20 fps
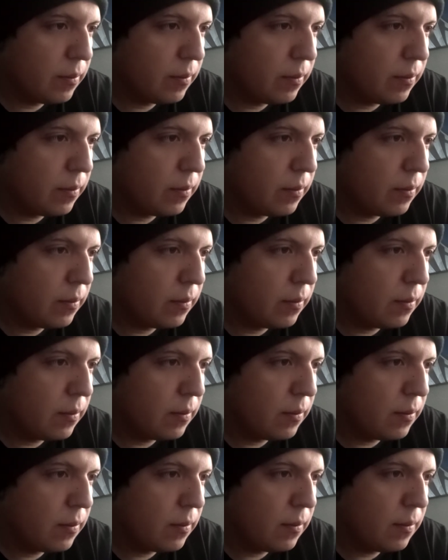
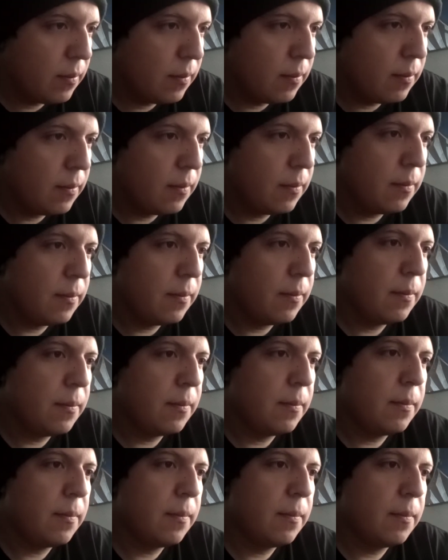
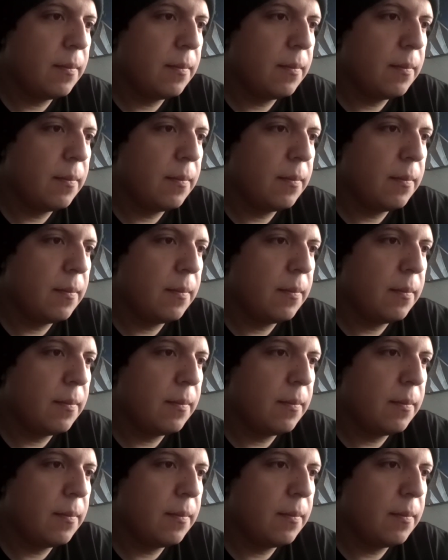(no one is talking)